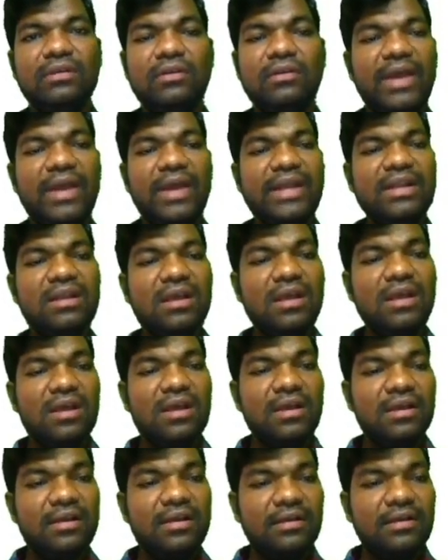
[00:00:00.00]
right?
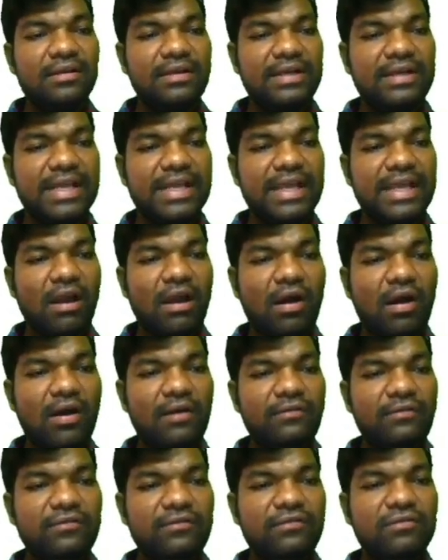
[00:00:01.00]
T
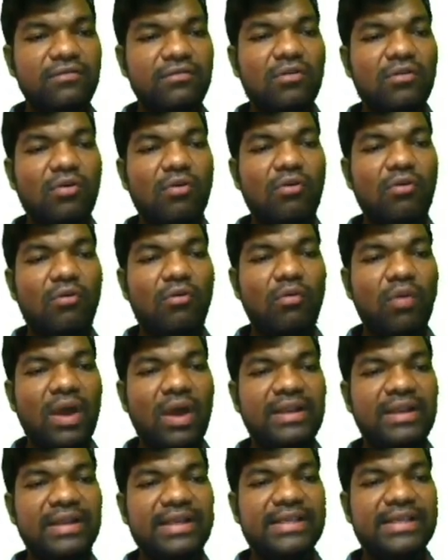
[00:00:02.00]
of
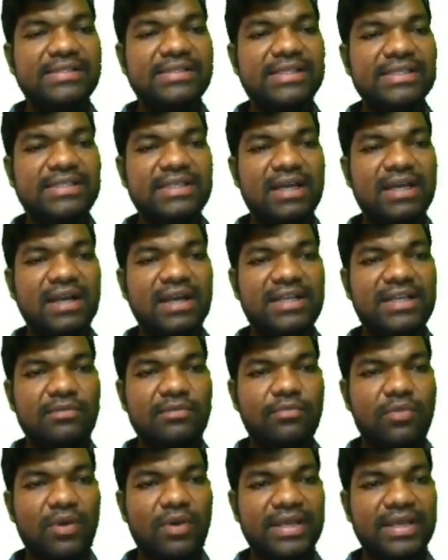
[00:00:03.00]
1 is the
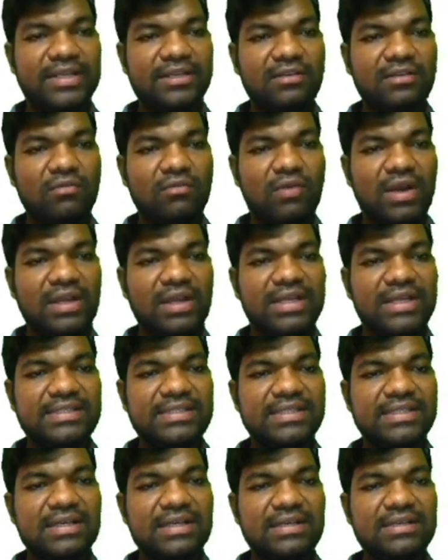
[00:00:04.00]
starting point, 1
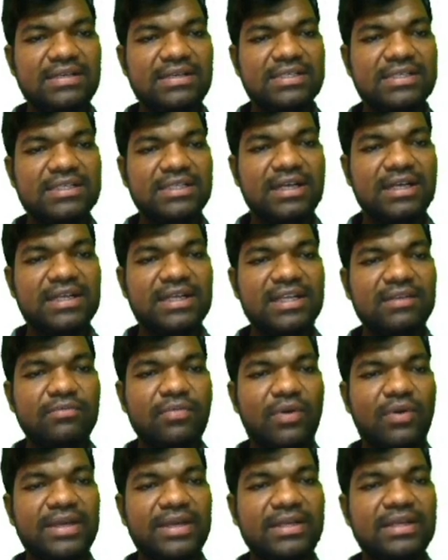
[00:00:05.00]
is the starting
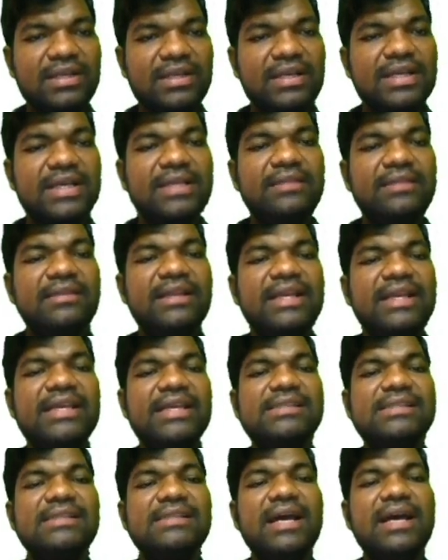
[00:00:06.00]
point, 3
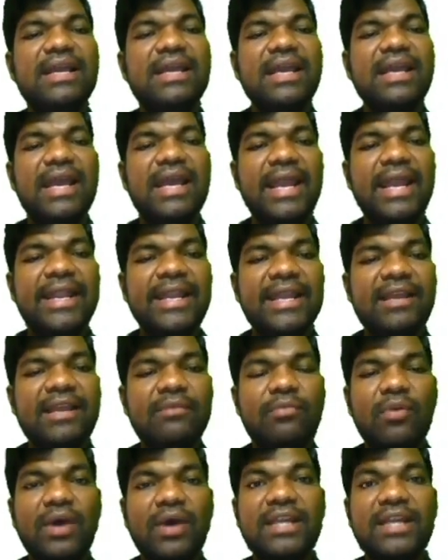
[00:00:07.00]
is the
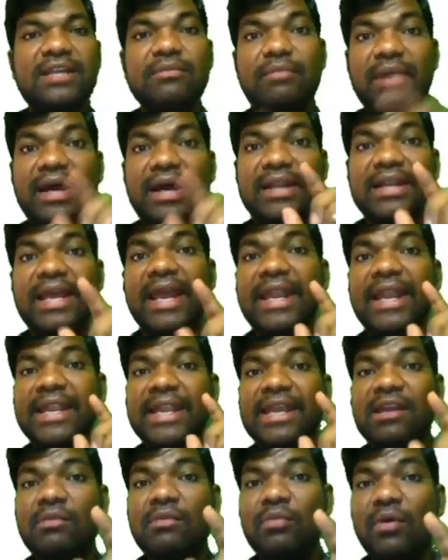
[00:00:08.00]
ending point, but
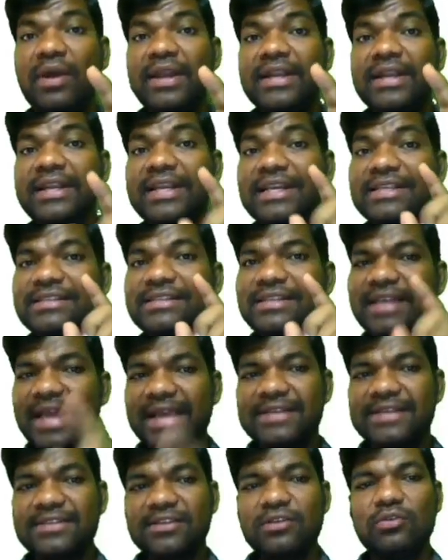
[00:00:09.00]
ending point is
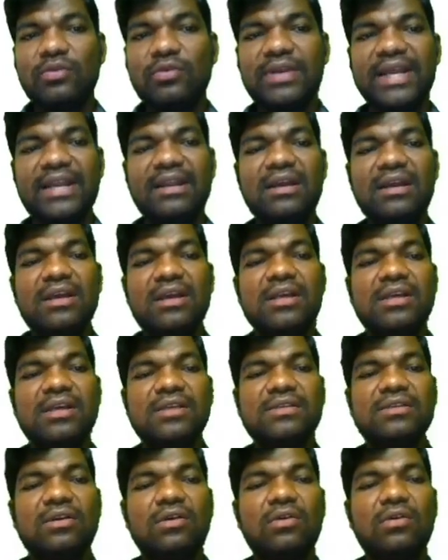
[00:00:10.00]
excluded.
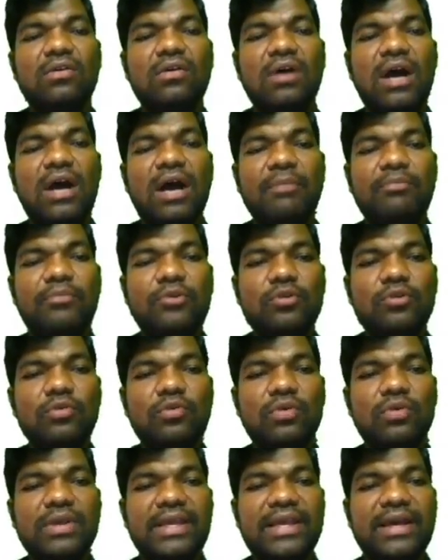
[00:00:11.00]
So up
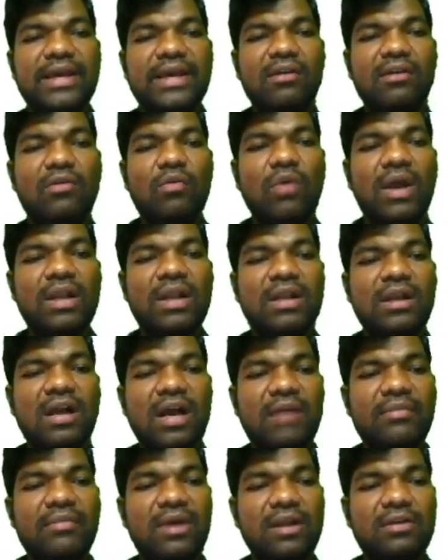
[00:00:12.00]
to here 1
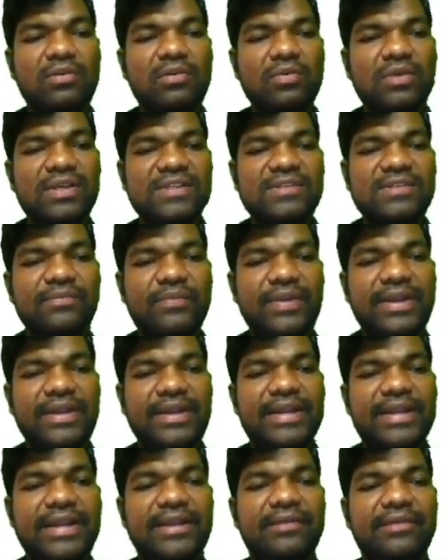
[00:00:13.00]
comma 2 is
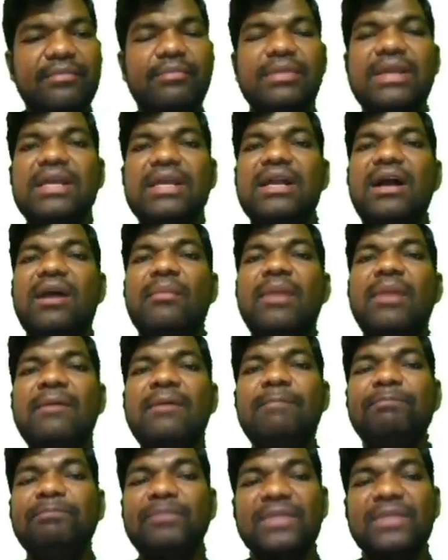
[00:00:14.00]
printed, B comma